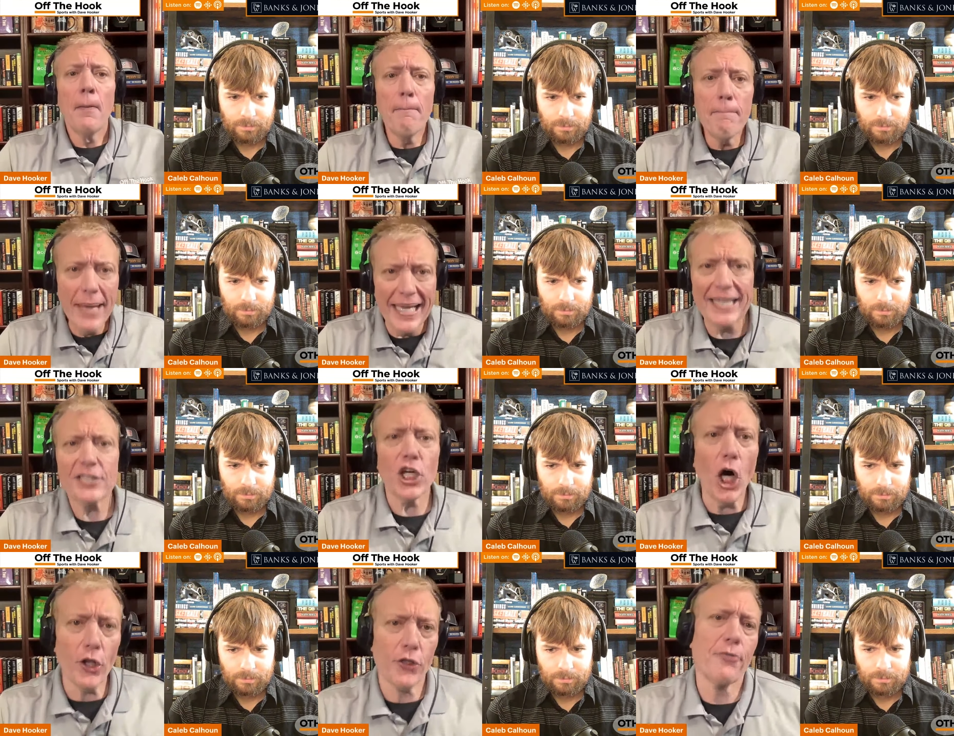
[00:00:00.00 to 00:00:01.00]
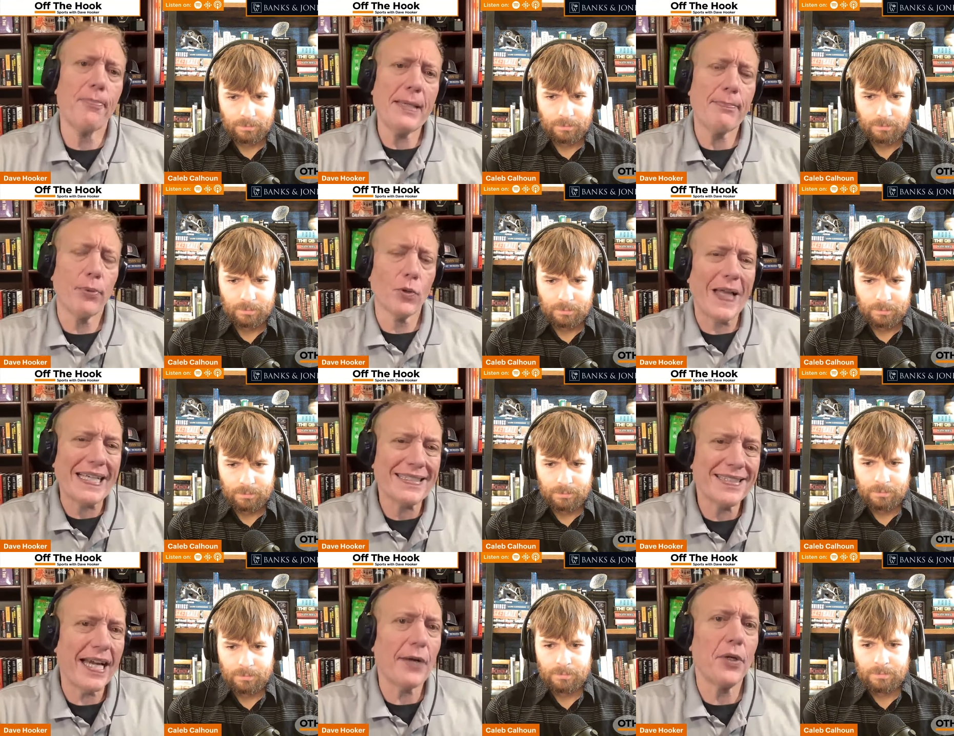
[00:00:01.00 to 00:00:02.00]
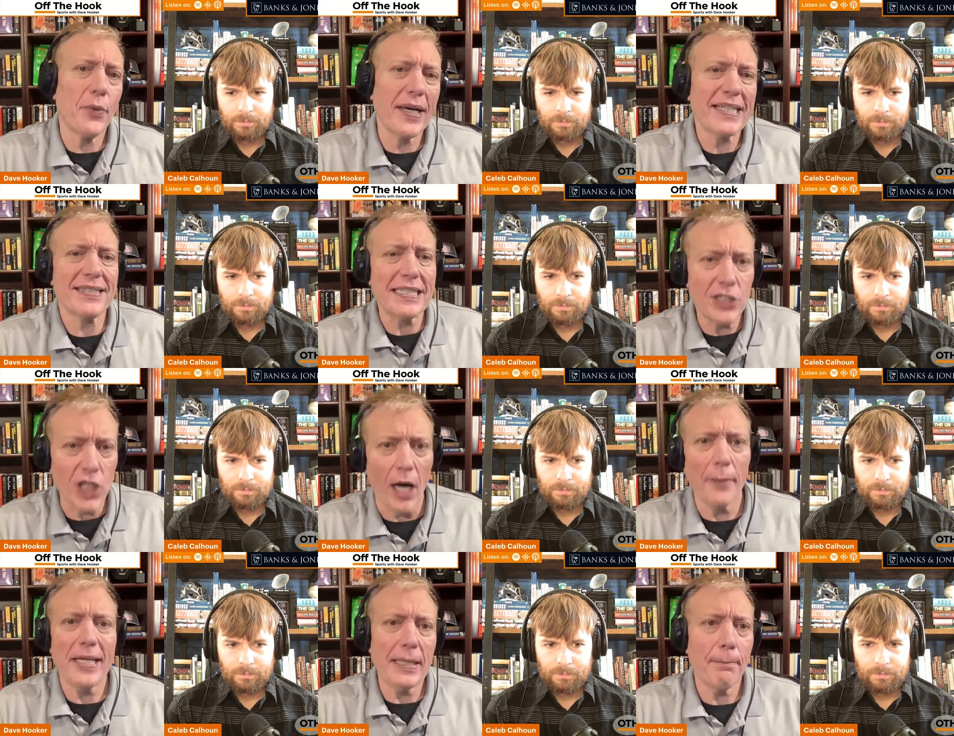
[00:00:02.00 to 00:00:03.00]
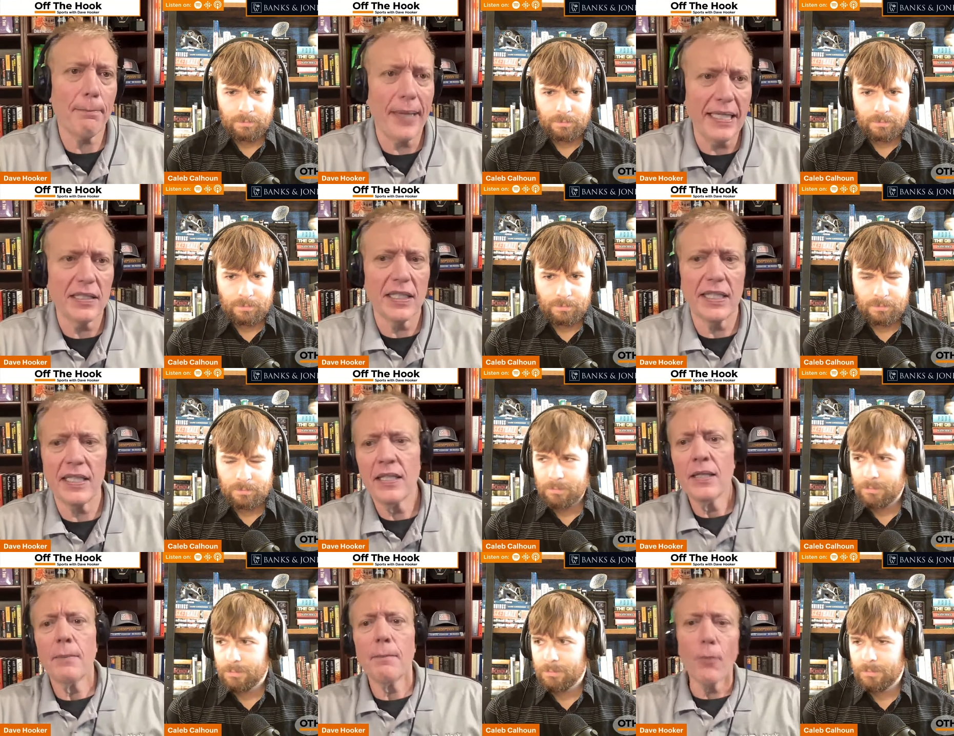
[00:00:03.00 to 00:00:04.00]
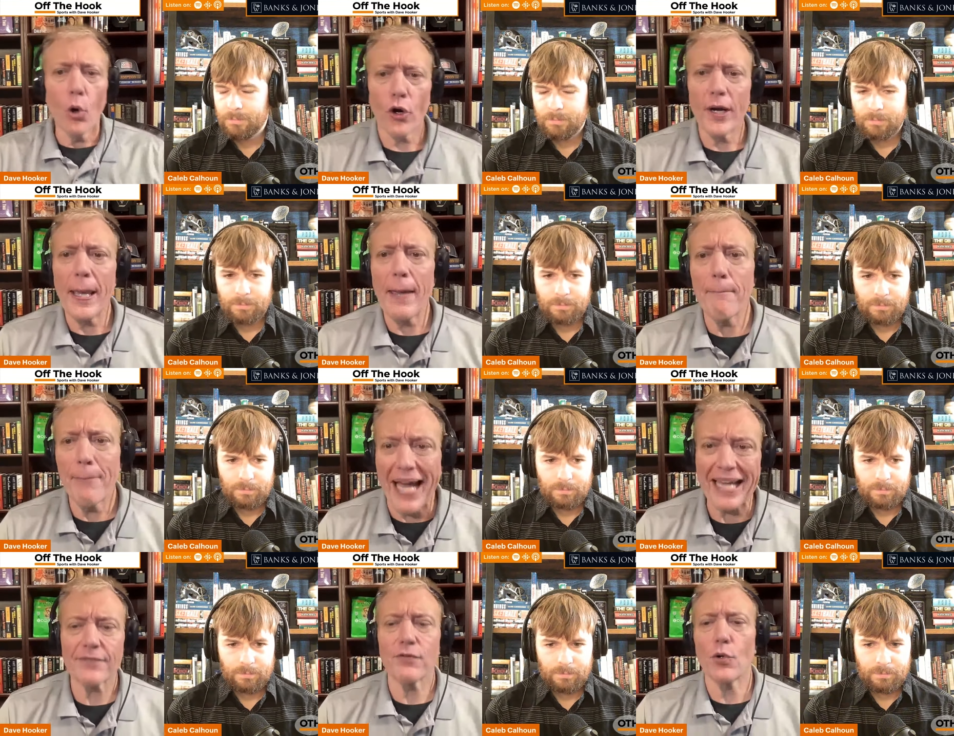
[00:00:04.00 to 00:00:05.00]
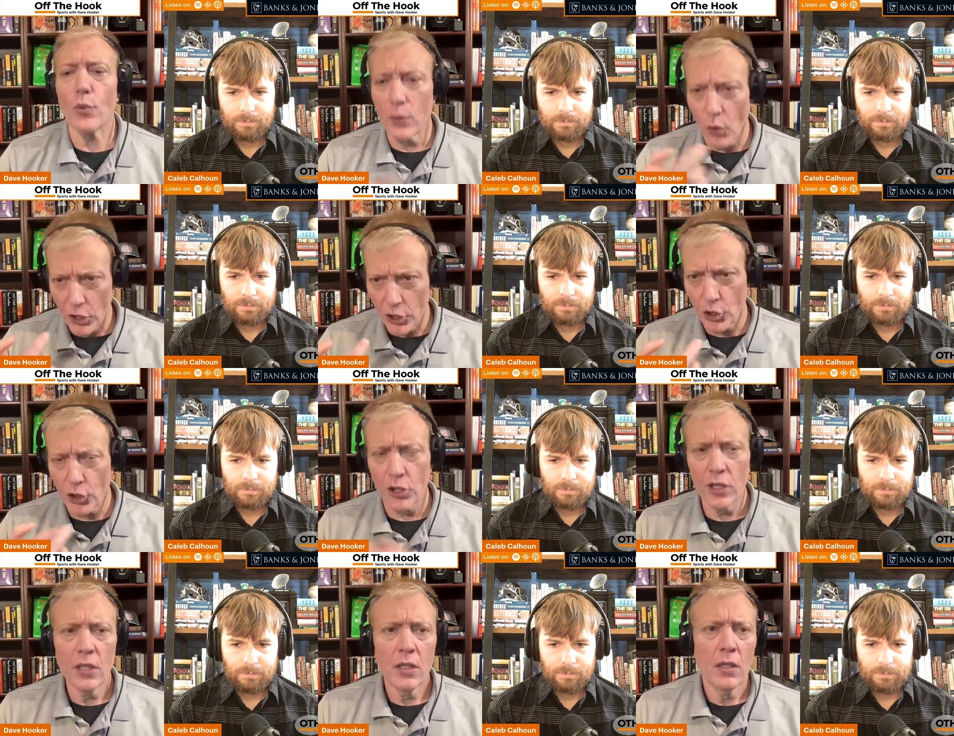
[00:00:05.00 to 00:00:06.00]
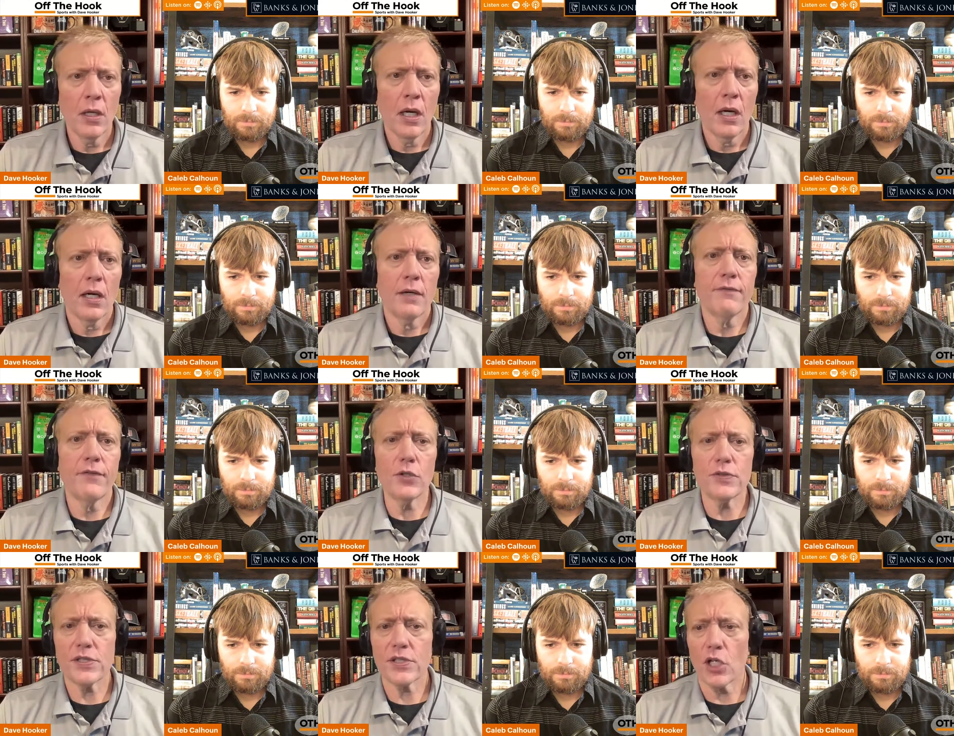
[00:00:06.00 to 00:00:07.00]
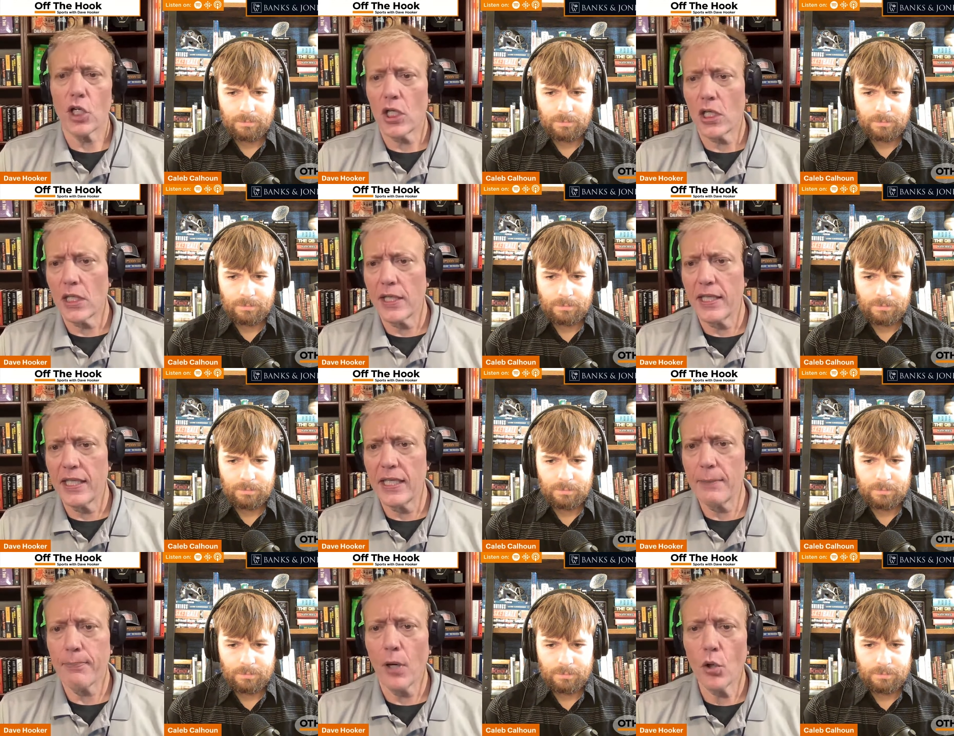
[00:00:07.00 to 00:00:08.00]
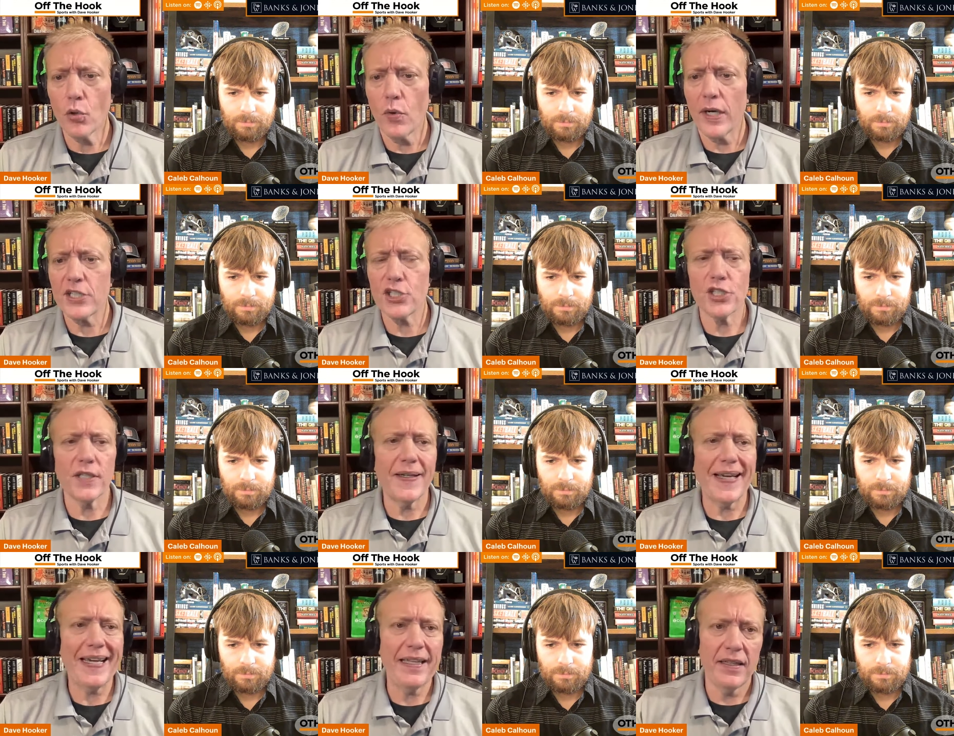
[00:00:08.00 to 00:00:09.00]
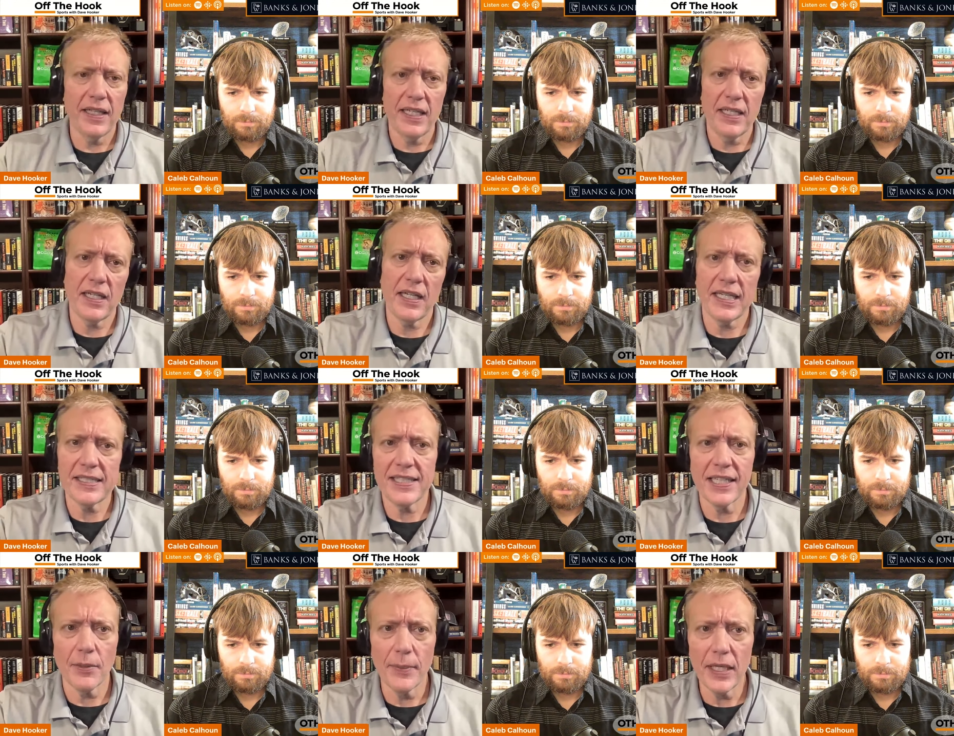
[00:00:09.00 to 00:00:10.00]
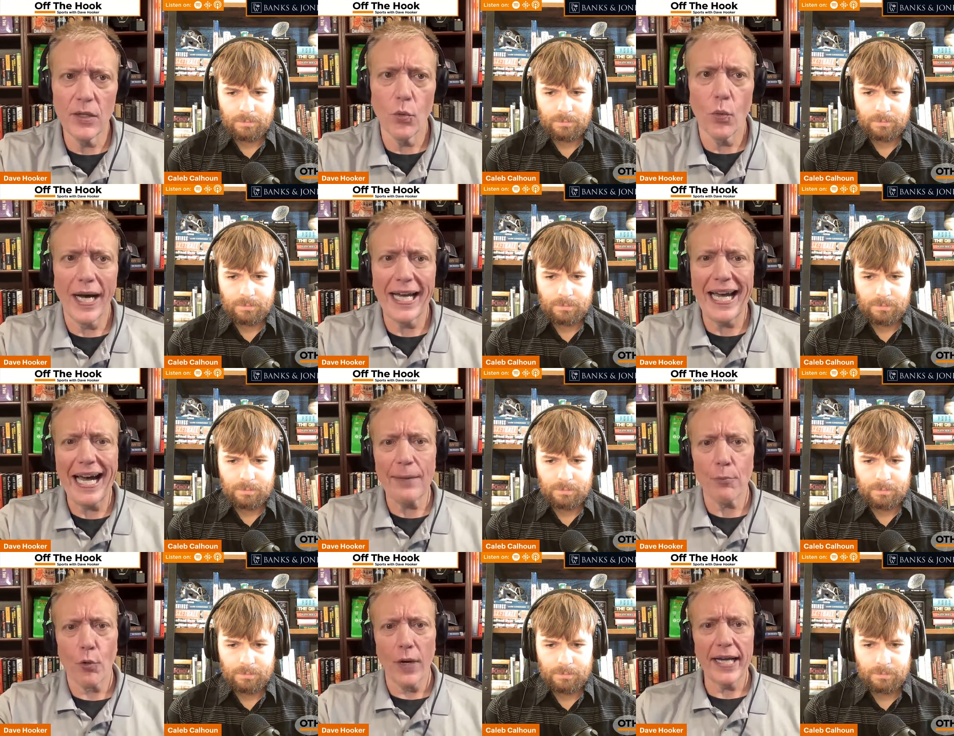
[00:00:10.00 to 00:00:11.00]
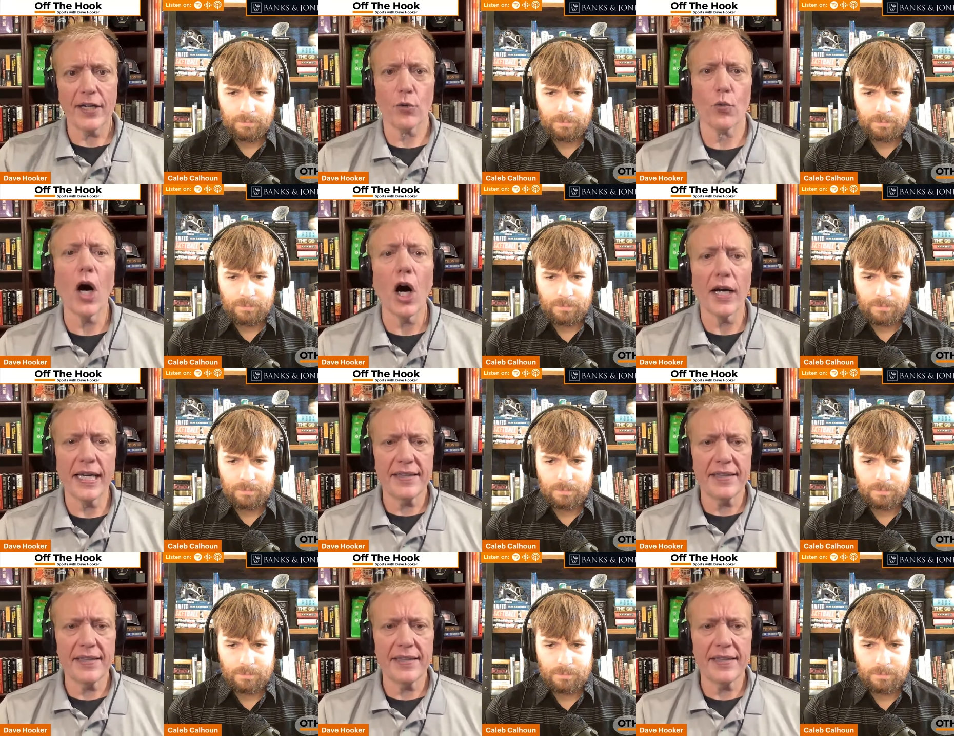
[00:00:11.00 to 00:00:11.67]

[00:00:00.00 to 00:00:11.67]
Speaker 1: makes other people like Tyre West and Dominic Bailey more impactful. We want your votes on the poll question and then uh, tell me why I'm right or wrong.